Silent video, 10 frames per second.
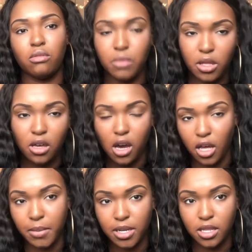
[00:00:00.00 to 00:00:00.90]
I mean, you all
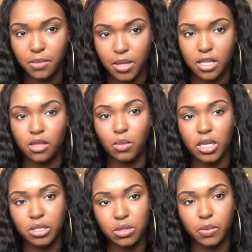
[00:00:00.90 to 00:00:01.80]
have been to the beach. The
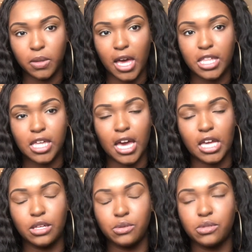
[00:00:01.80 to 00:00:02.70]
waves do splash
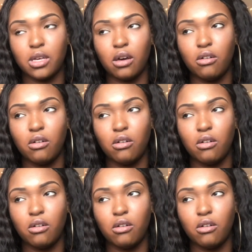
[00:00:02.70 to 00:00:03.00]
at you, so